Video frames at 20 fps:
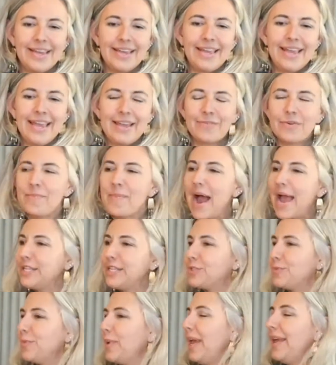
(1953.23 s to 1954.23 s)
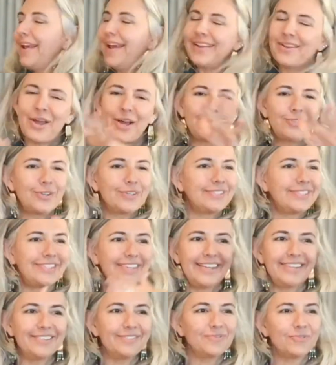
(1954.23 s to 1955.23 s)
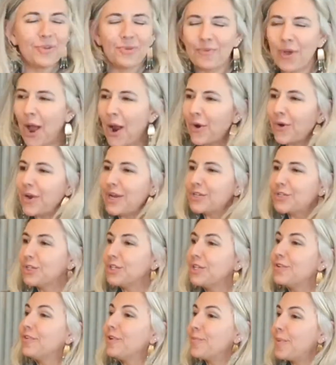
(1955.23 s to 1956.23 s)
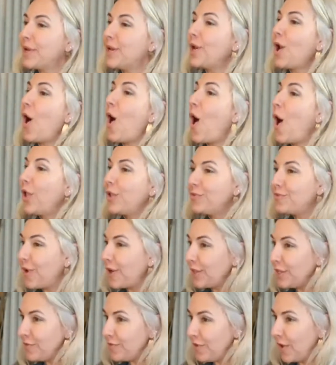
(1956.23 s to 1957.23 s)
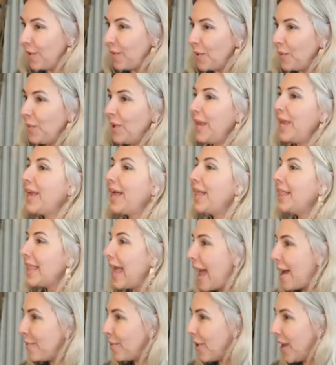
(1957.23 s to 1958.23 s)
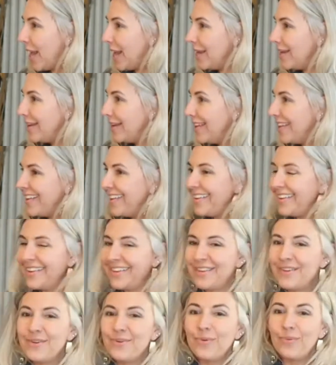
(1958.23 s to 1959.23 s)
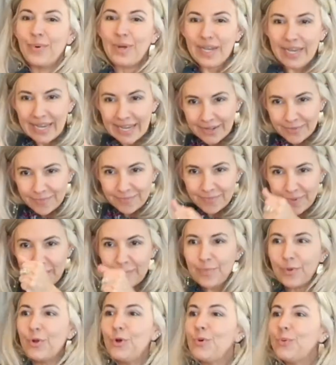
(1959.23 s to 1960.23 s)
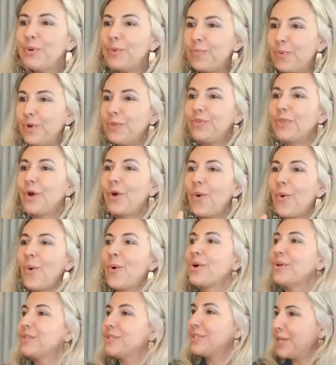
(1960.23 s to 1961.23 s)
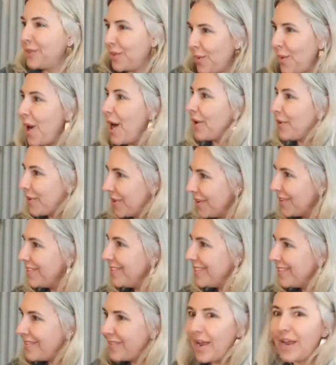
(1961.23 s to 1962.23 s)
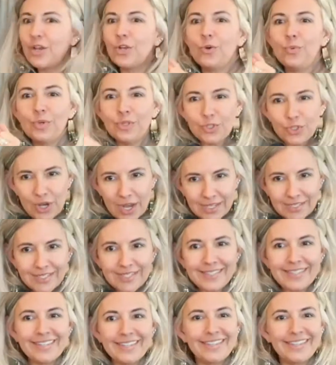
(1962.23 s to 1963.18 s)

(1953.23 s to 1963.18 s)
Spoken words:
it reminds me, and not just in congregational living, but in all of our living, when we collaborate, we need people who will put their oars in the water, right? Who will just